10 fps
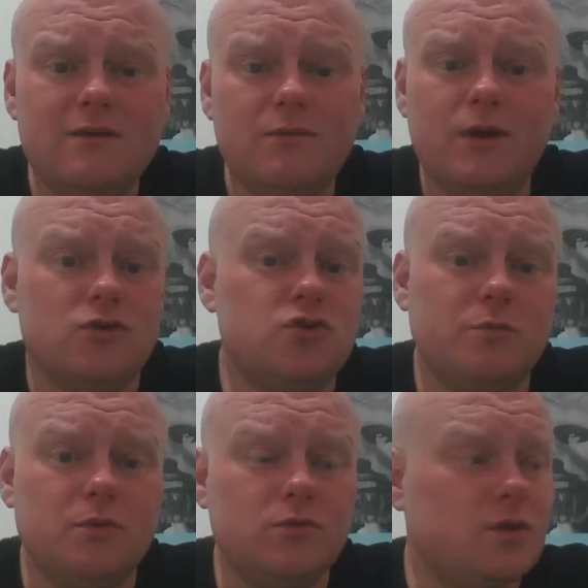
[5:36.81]
We're not
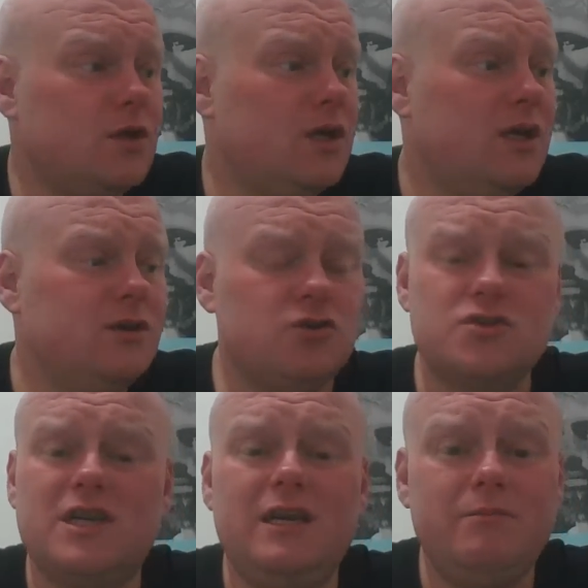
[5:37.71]
troubled.
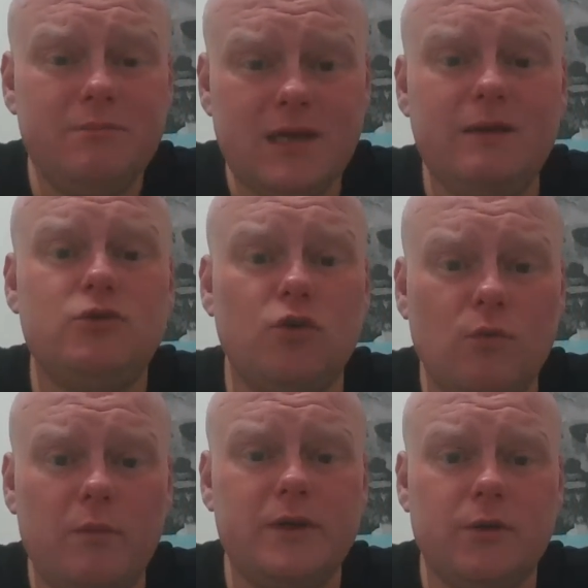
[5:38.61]
Just keep doing
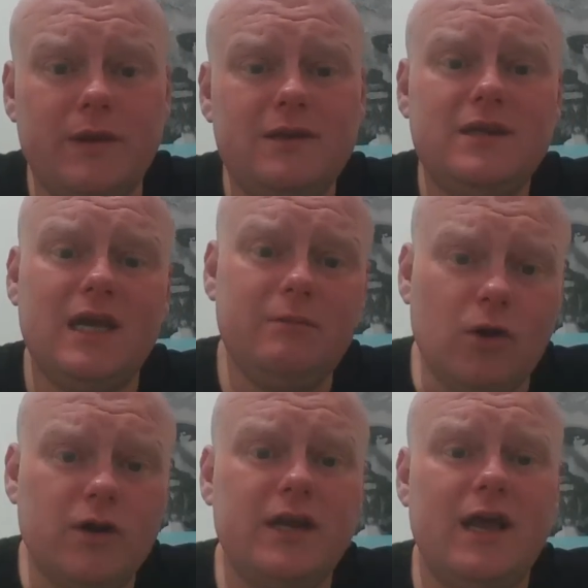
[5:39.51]
what we're doing. Keep
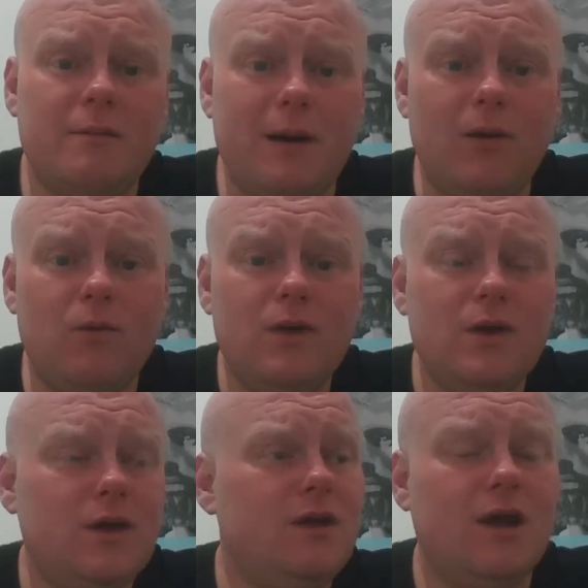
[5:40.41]
knocking it about,
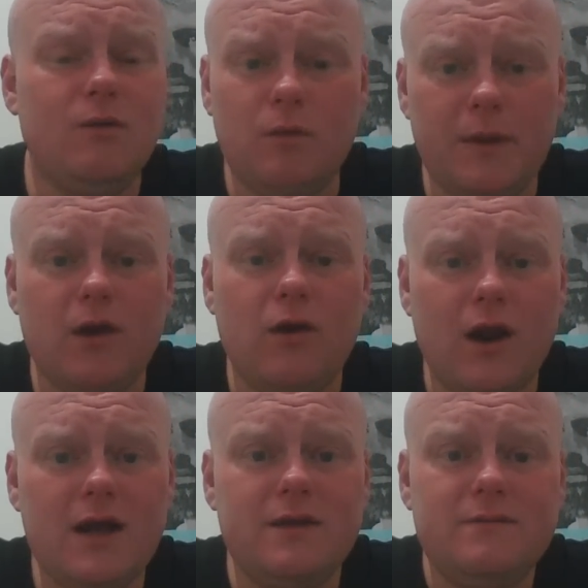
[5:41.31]
and we'll be all
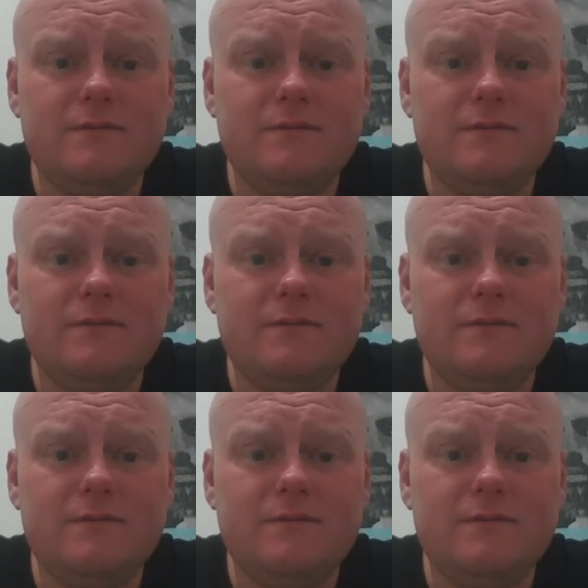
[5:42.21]
right.